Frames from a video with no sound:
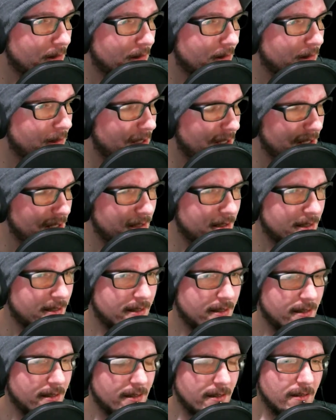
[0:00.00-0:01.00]

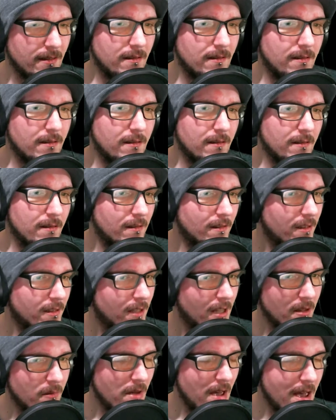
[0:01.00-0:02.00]
It's
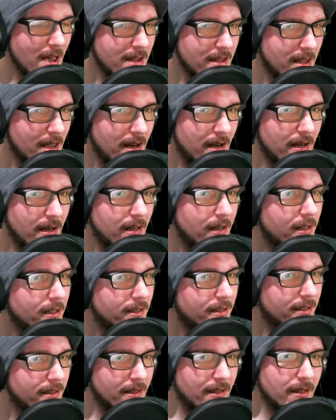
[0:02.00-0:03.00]
looking back at it,
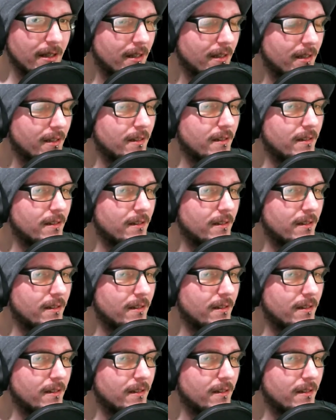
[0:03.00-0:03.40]
it's a